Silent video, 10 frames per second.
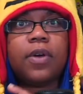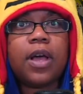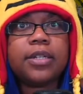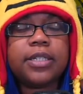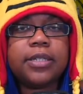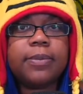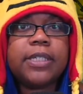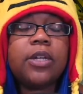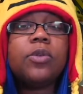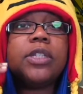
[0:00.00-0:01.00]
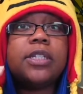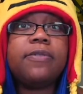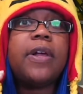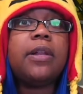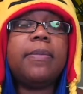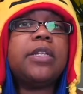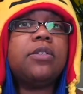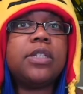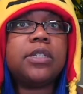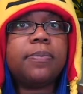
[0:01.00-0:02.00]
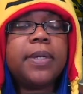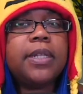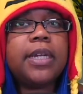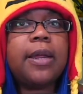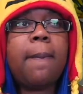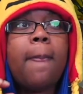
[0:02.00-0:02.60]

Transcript: autism because i know it's a developmental disability